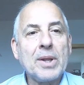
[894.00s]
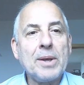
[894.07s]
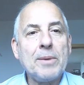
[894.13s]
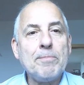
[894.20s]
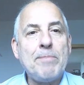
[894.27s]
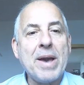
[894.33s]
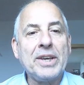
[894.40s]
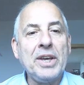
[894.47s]

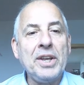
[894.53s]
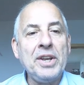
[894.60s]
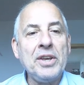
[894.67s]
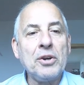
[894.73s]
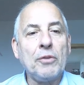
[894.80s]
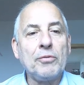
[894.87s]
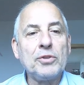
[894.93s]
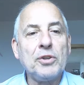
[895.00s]
beginning
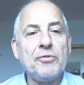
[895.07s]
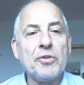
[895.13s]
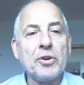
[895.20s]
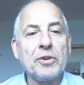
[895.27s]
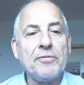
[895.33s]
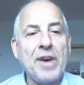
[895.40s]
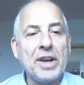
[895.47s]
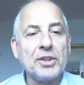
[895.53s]
of the
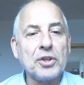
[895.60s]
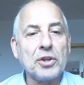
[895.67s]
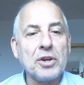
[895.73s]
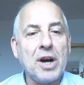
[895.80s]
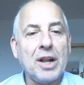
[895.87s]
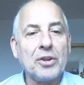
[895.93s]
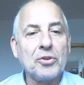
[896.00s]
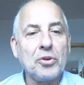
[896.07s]
vector
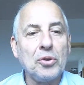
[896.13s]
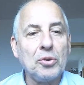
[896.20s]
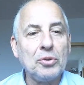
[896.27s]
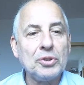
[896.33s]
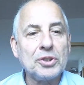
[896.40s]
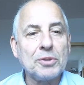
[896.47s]
calculus.